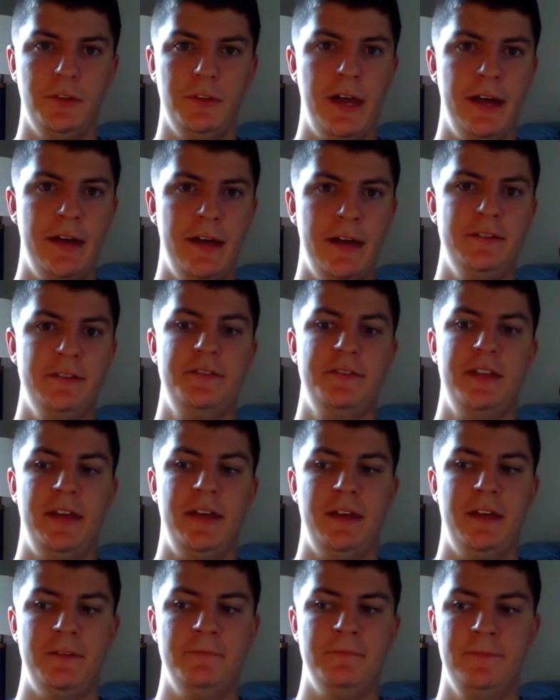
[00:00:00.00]
with guys
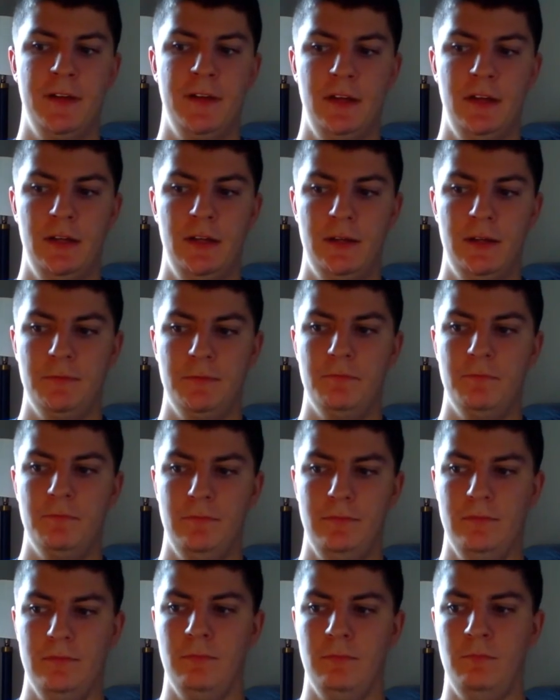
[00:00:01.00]
that
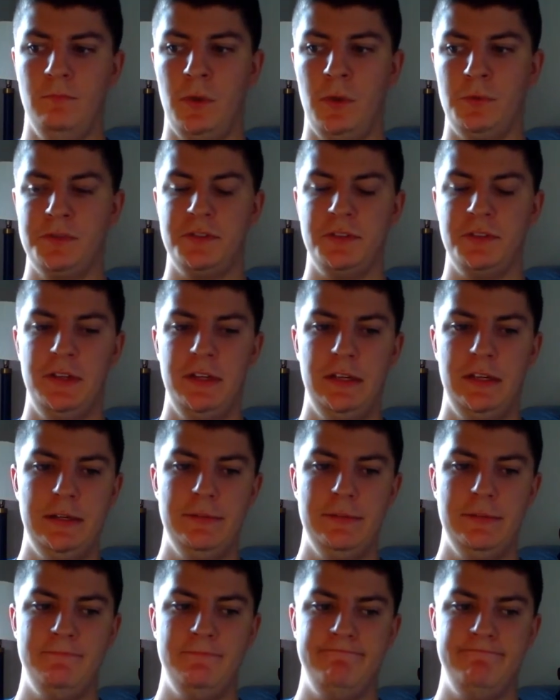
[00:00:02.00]

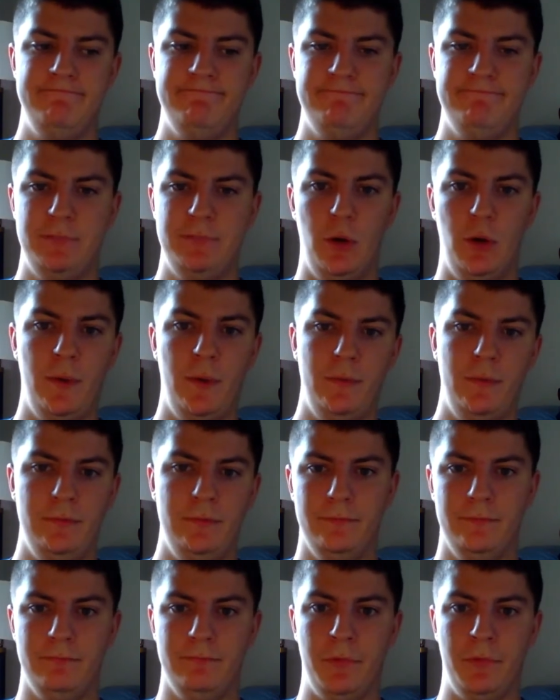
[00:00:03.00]
mostly are
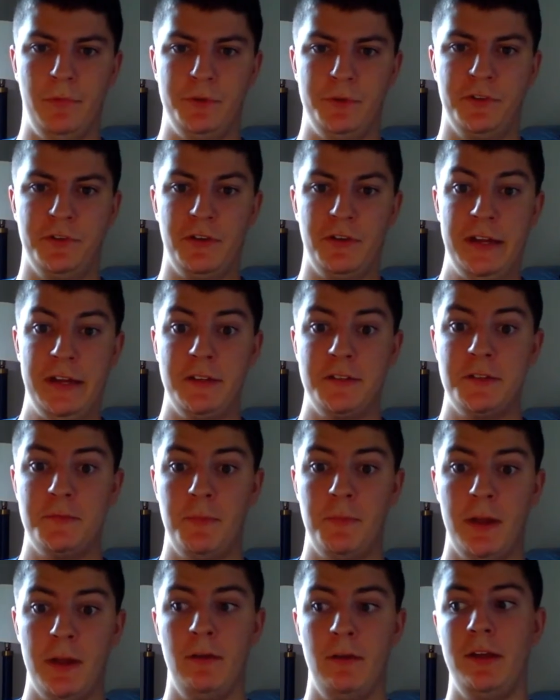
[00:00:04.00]

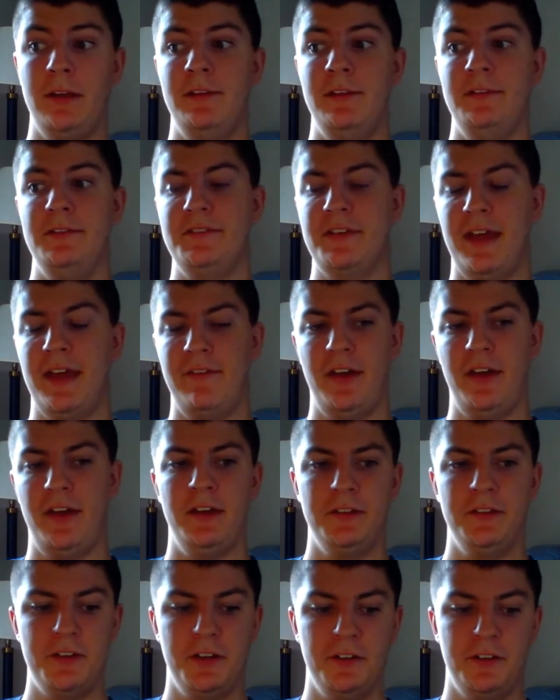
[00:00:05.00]
inexperienced, haven't
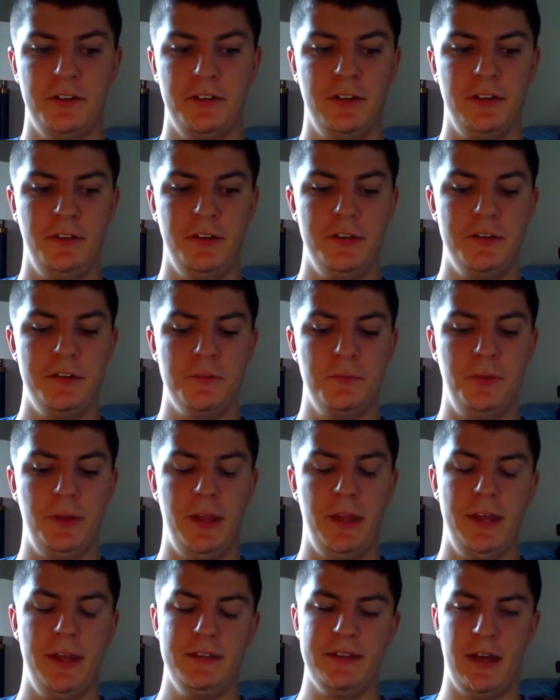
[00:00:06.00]
had a ton of collegiate
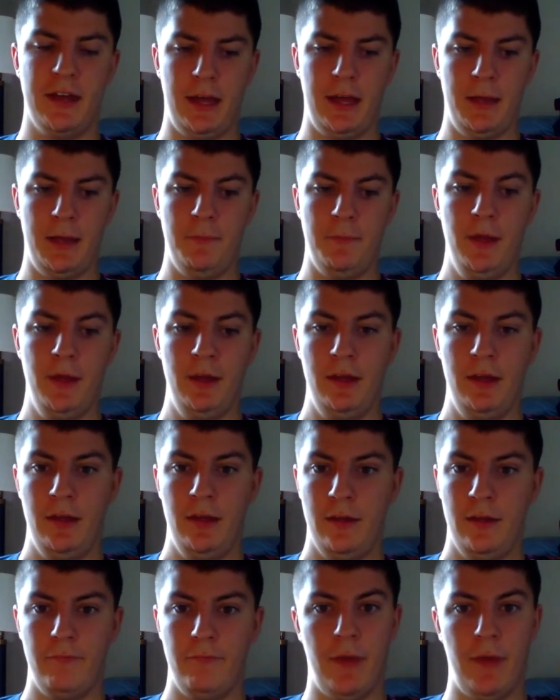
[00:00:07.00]
playing time,
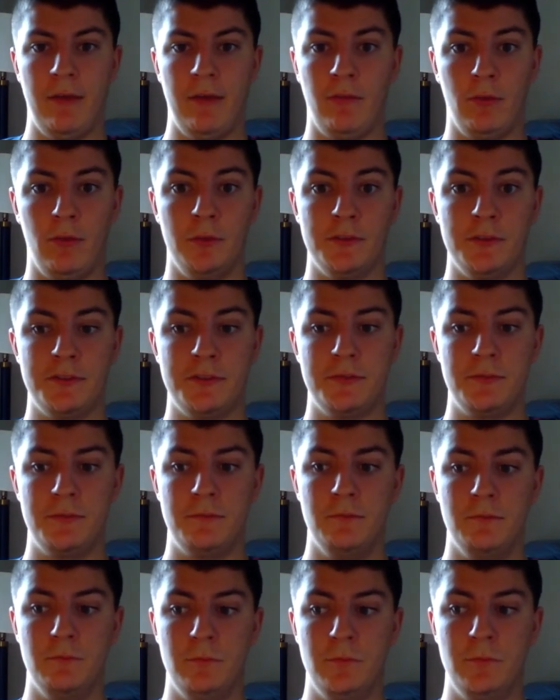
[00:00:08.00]

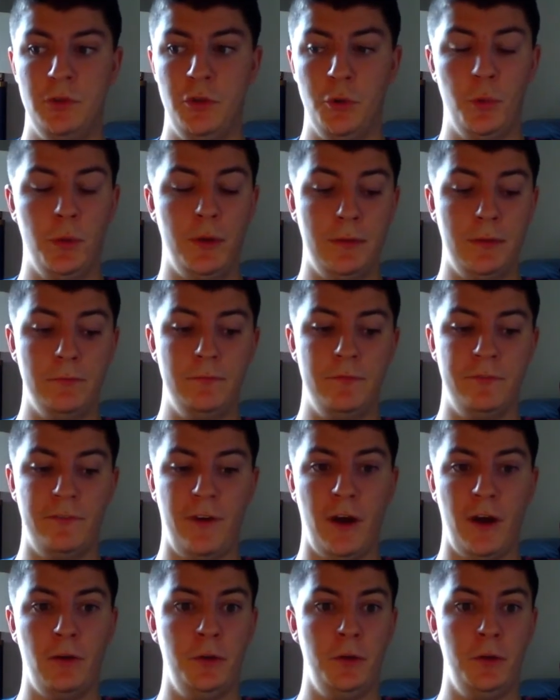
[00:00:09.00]
everyone's doing
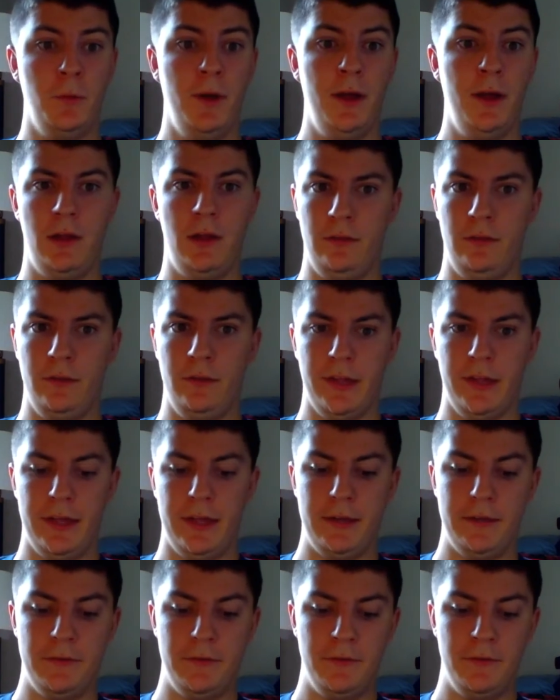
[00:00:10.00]
fairly well,
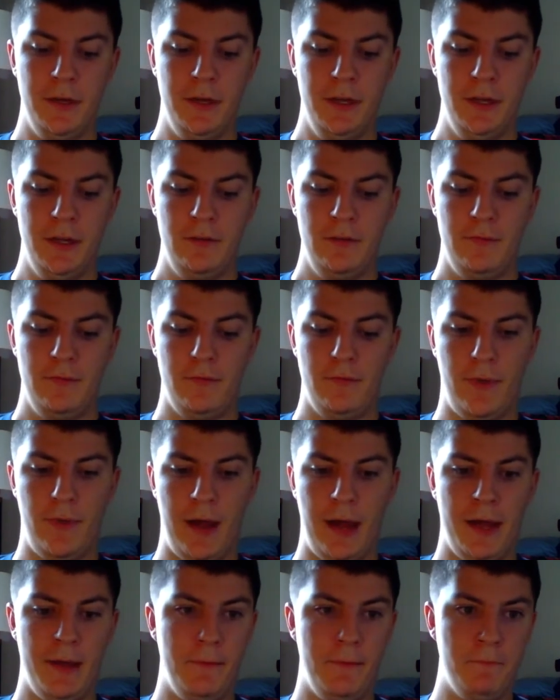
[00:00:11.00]
and
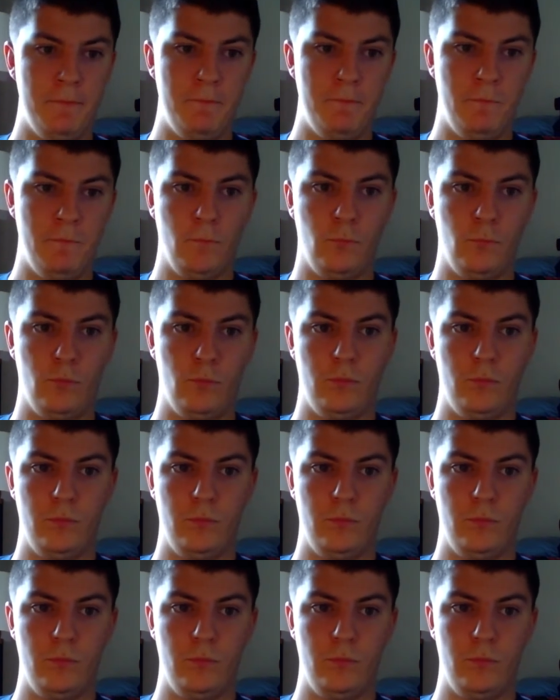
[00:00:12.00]
I'm